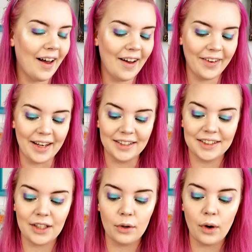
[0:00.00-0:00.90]
Okay,
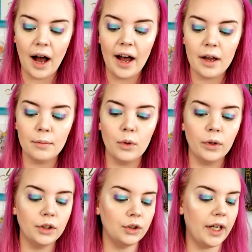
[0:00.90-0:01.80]
so I am
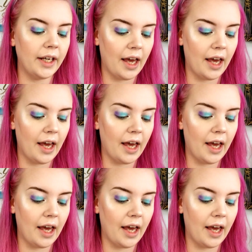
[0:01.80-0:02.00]
going to take